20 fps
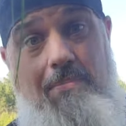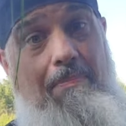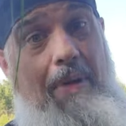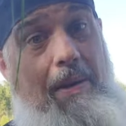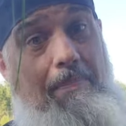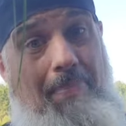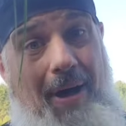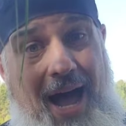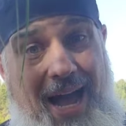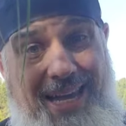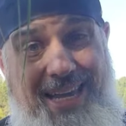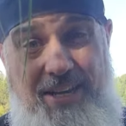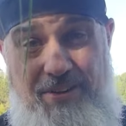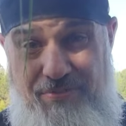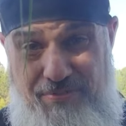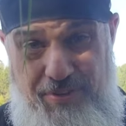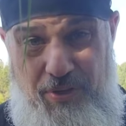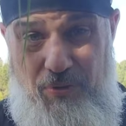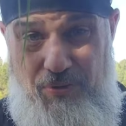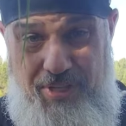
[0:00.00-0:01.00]
my pocket
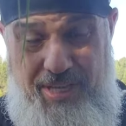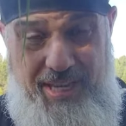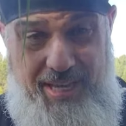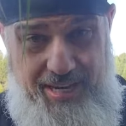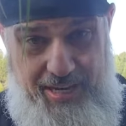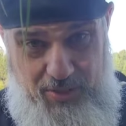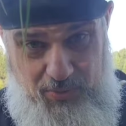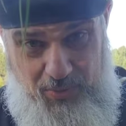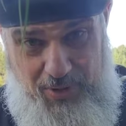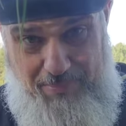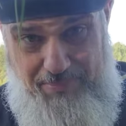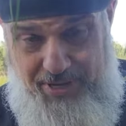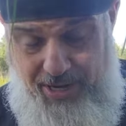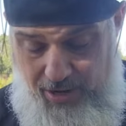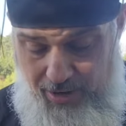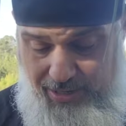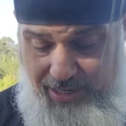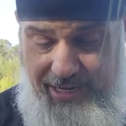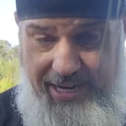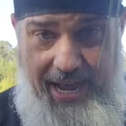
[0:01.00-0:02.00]
field kit is what I'm
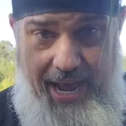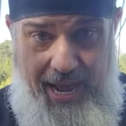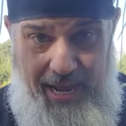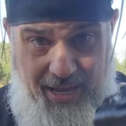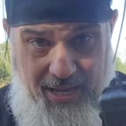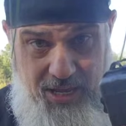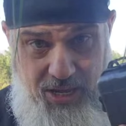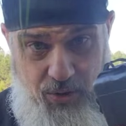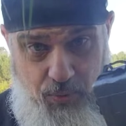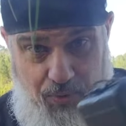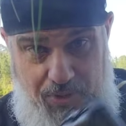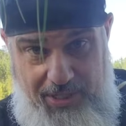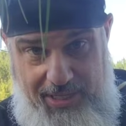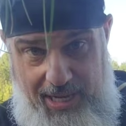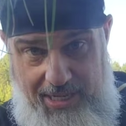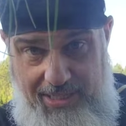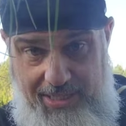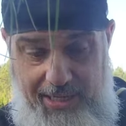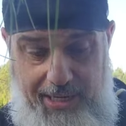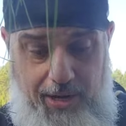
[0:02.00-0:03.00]
carrying today, which
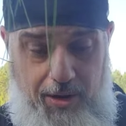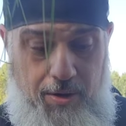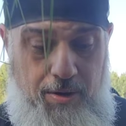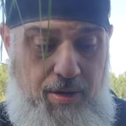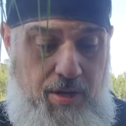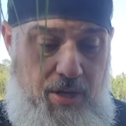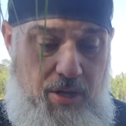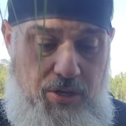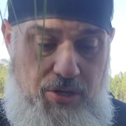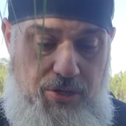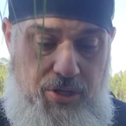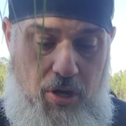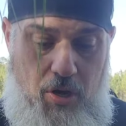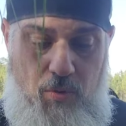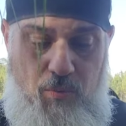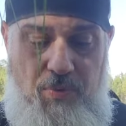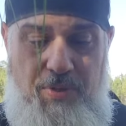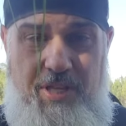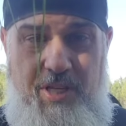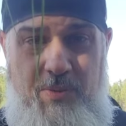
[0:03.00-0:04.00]
that's here. So
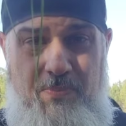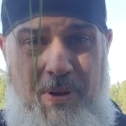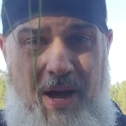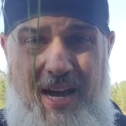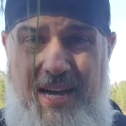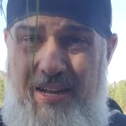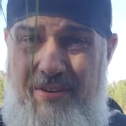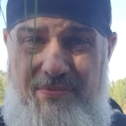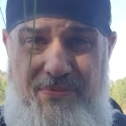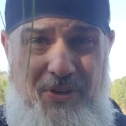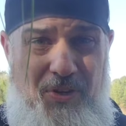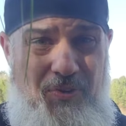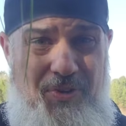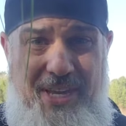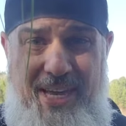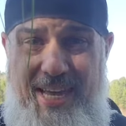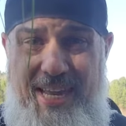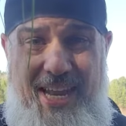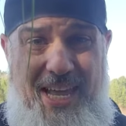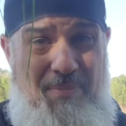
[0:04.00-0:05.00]
with this pocket field
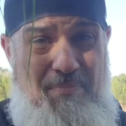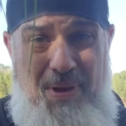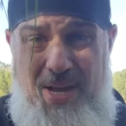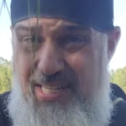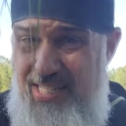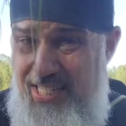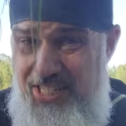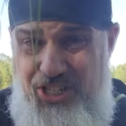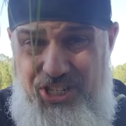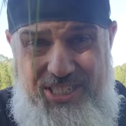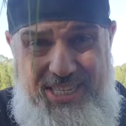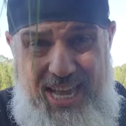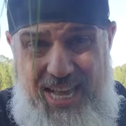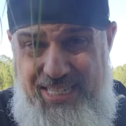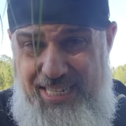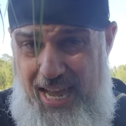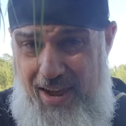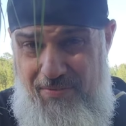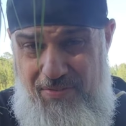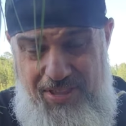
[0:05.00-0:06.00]
kit, it basically just has
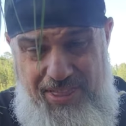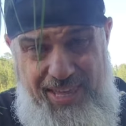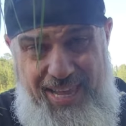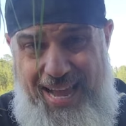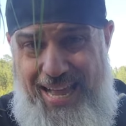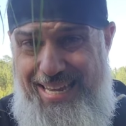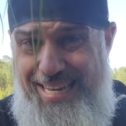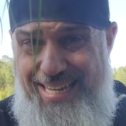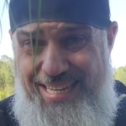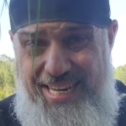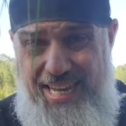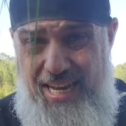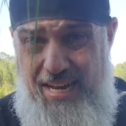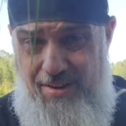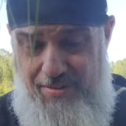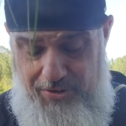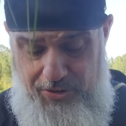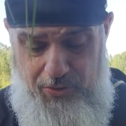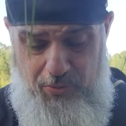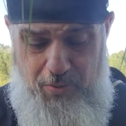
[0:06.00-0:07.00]
everything I need in it
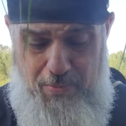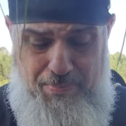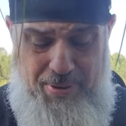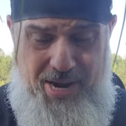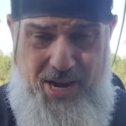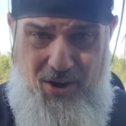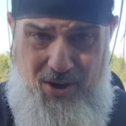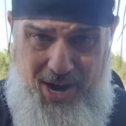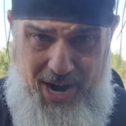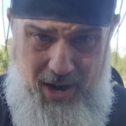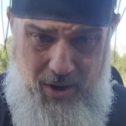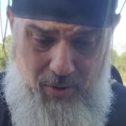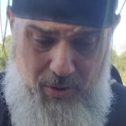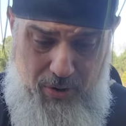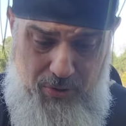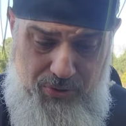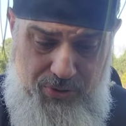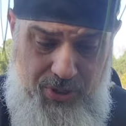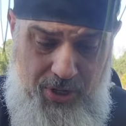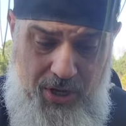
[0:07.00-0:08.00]
to repair
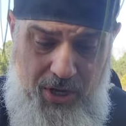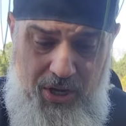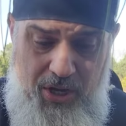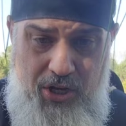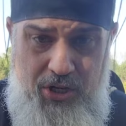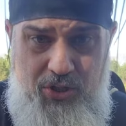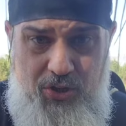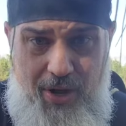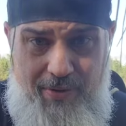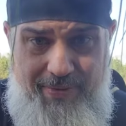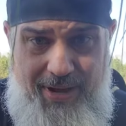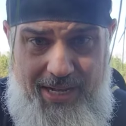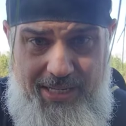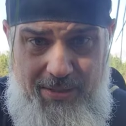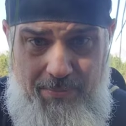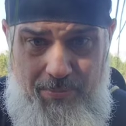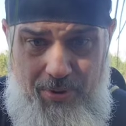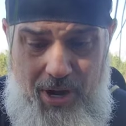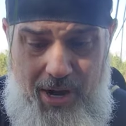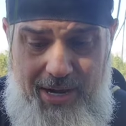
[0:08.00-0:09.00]
arrows. So I've got some
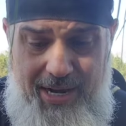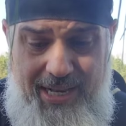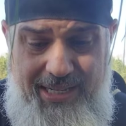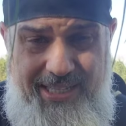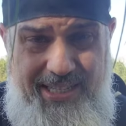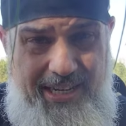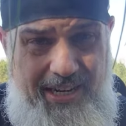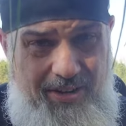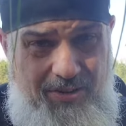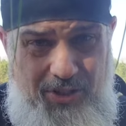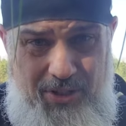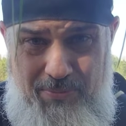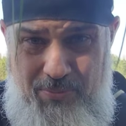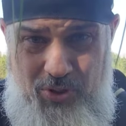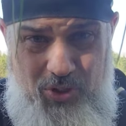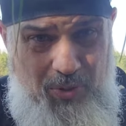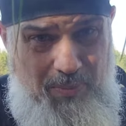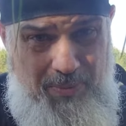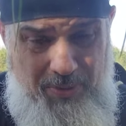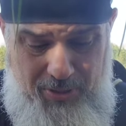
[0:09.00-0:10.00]
broadheads in here, some
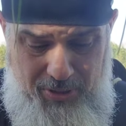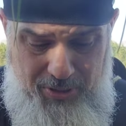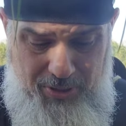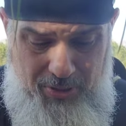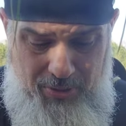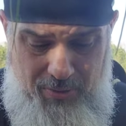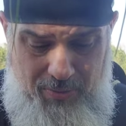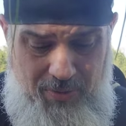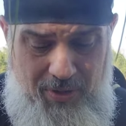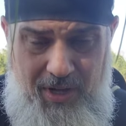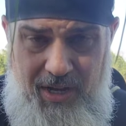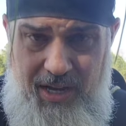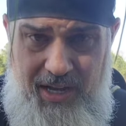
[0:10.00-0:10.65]
super glue,